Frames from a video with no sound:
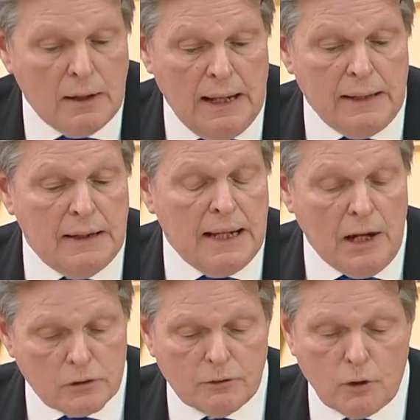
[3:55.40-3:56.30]
in the
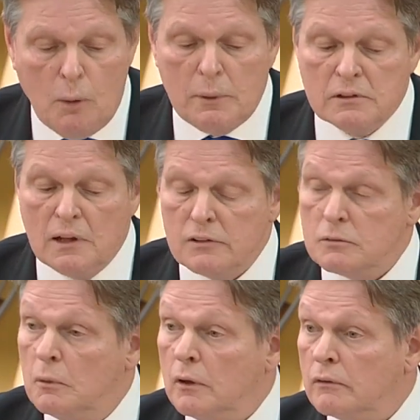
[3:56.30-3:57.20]
House of Commons last
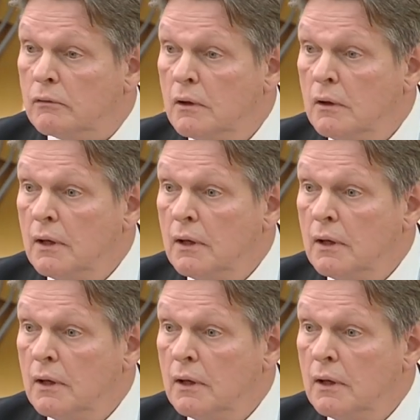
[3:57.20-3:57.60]
month.